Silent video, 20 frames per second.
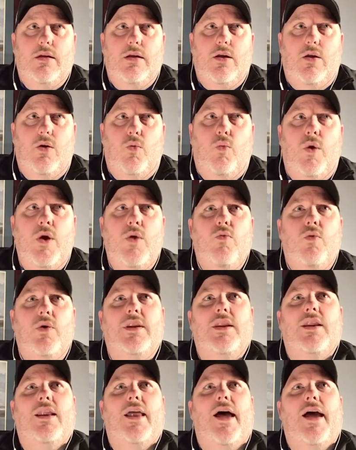we would
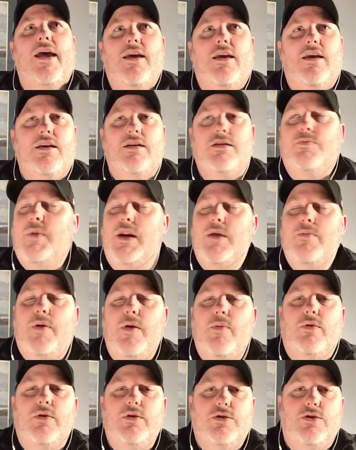like as many
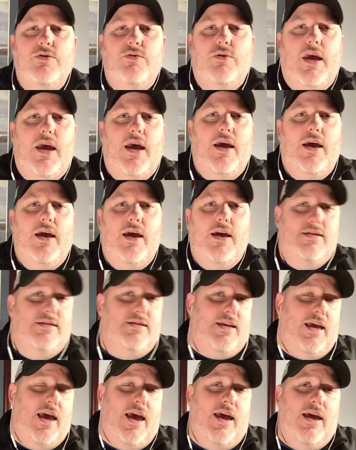people as you
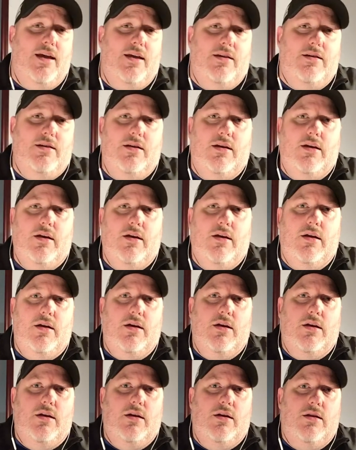can
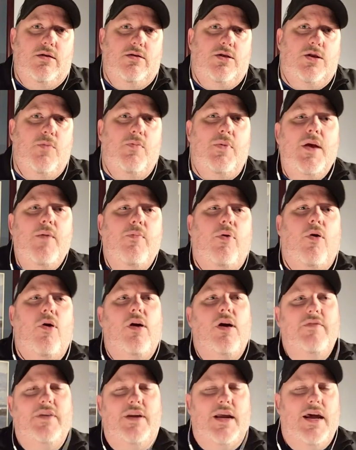to be a
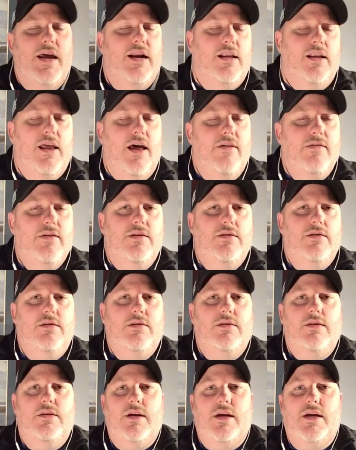part of it at
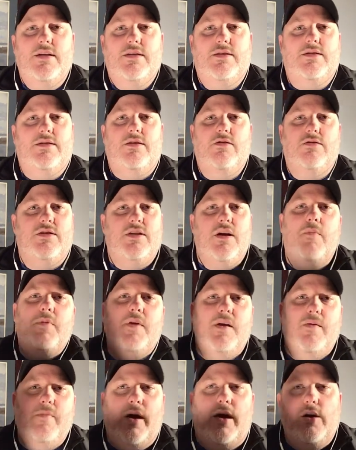11. There's
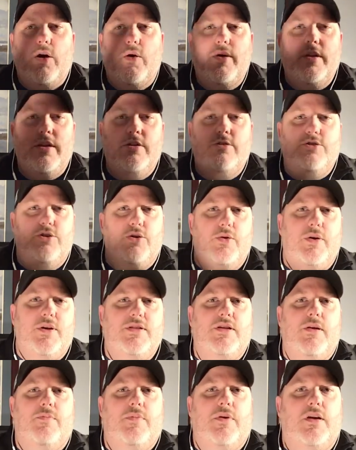something about knowing that you're doing
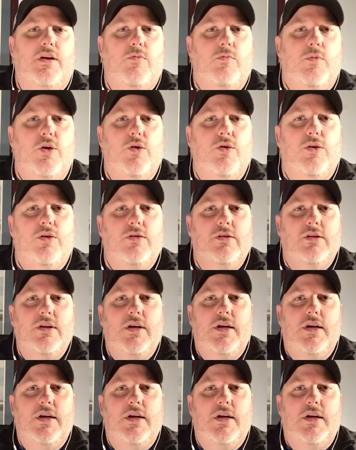something communal